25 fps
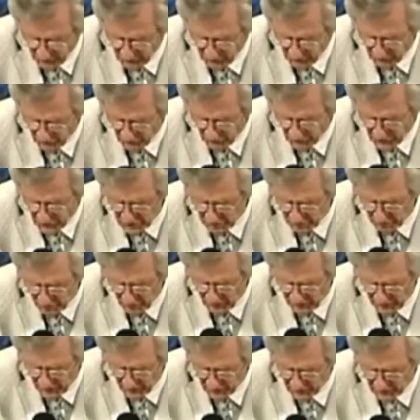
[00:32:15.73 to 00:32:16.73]
the verse
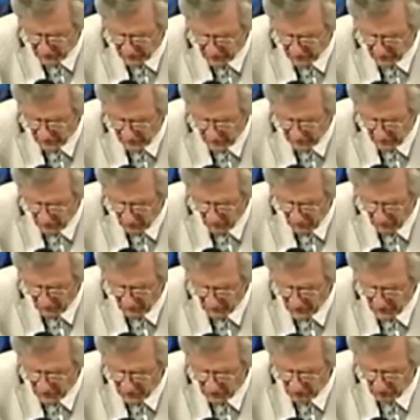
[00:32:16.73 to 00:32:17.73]
prior to when
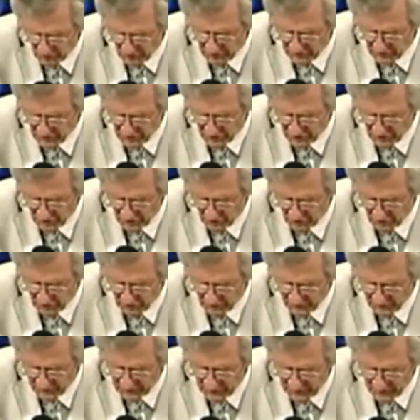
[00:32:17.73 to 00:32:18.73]
I've just read to
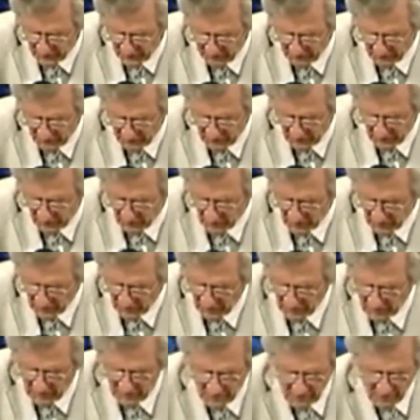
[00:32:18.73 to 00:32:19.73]
you. And
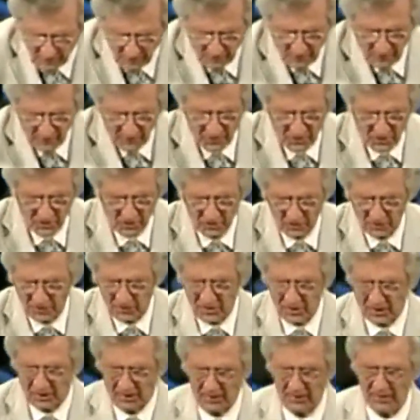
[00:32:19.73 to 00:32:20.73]
I, I got so
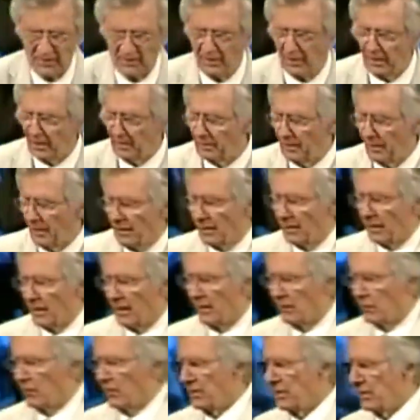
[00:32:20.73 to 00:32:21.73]
excited. I,
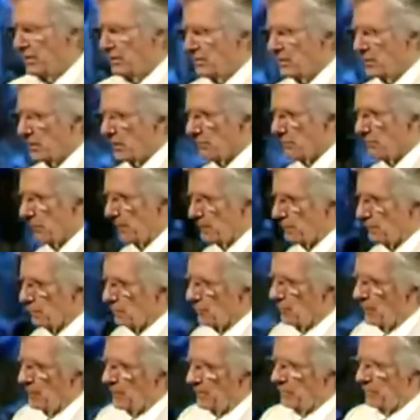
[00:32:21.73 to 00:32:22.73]
I went into the
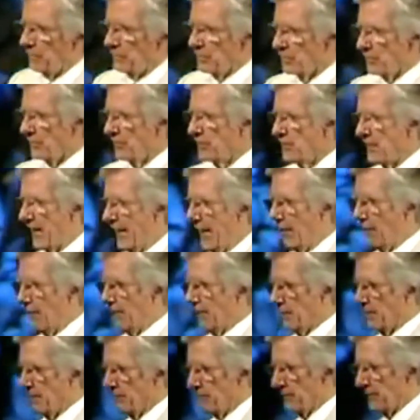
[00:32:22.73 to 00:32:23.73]
bedroom. Gwen was
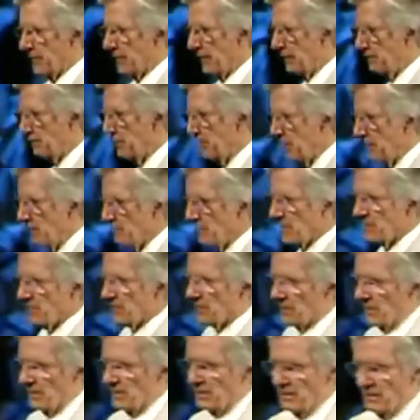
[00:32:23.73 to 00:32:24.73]
retiring. I'd been in my
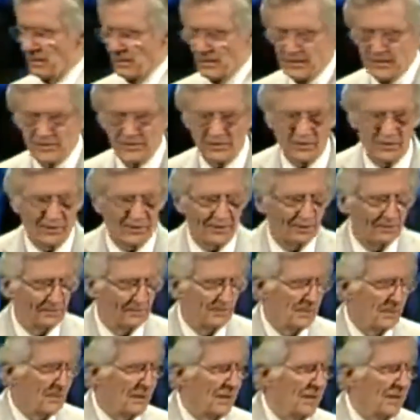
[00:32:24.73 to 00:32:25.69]
study last night.